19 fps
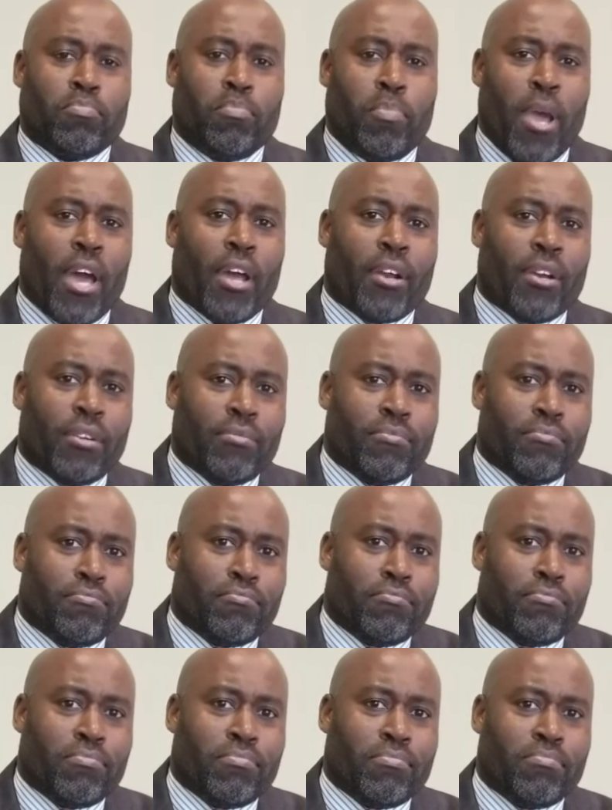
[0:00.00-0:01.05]
better
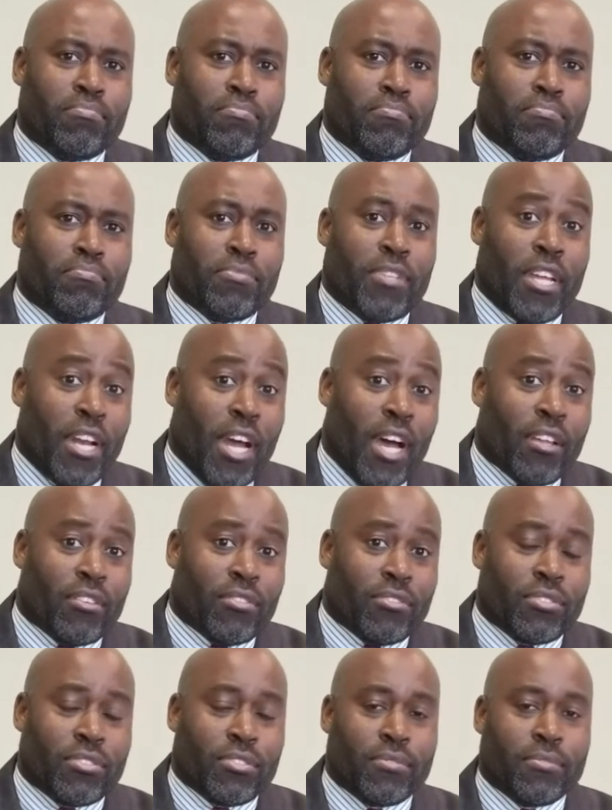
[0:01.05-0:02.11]
than
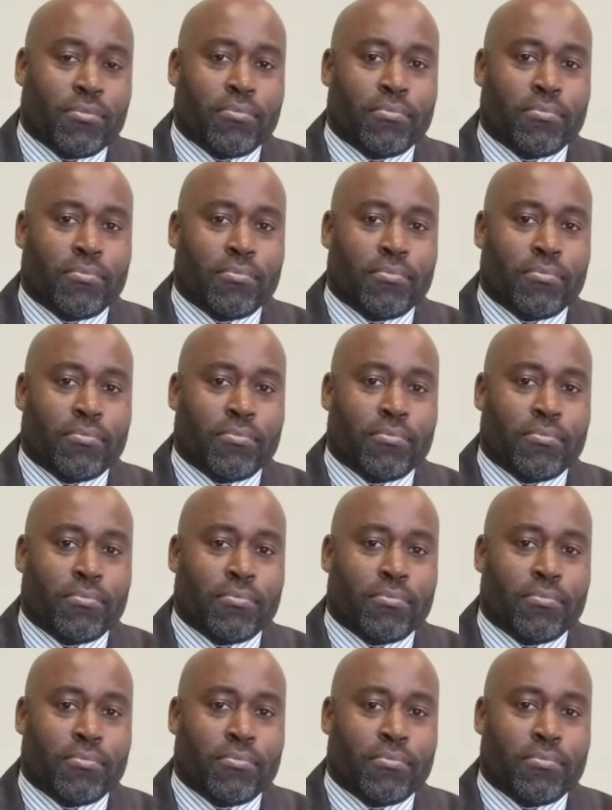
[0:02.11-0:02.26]
others,